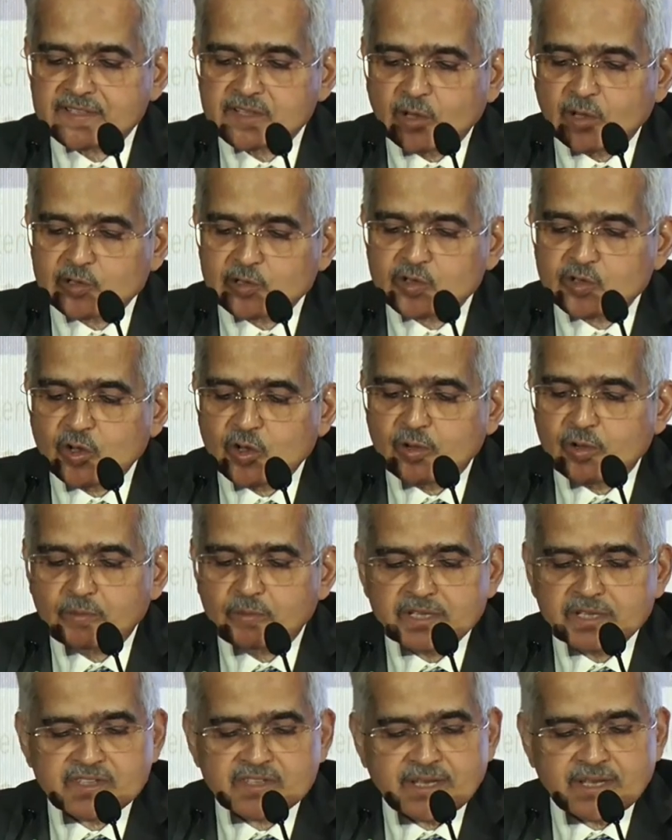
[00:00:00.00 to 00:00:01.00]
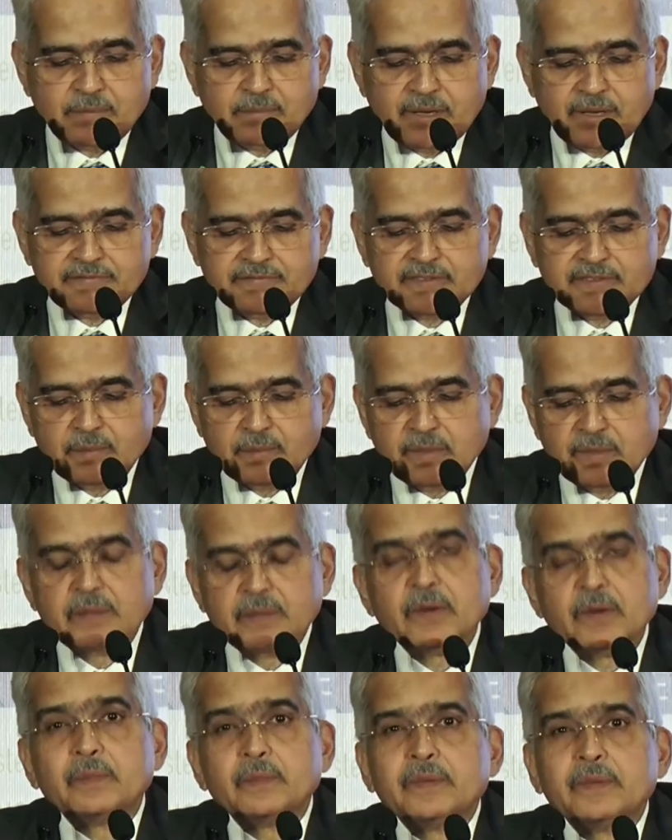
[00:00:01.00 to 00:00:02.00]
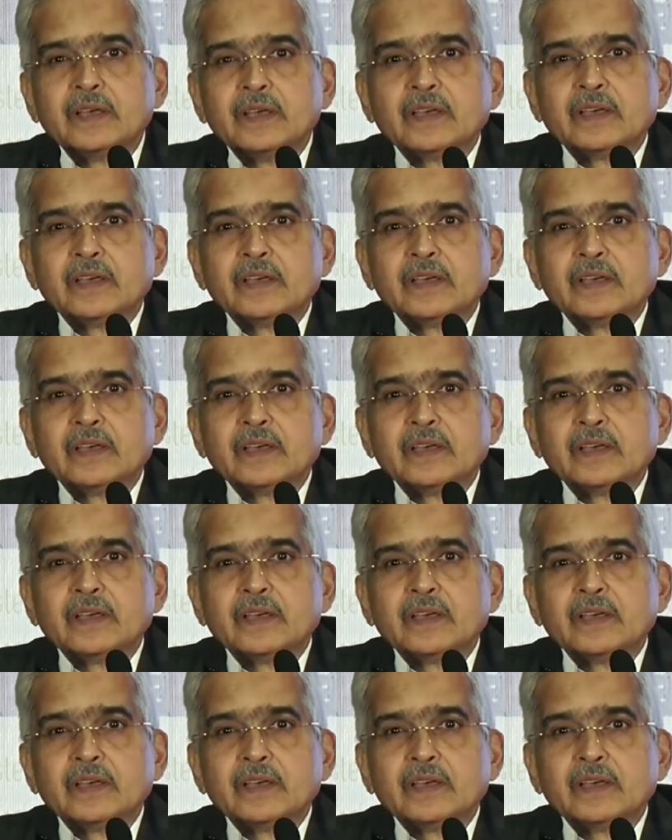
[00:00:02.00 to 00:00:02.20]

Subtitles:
also much above the minimum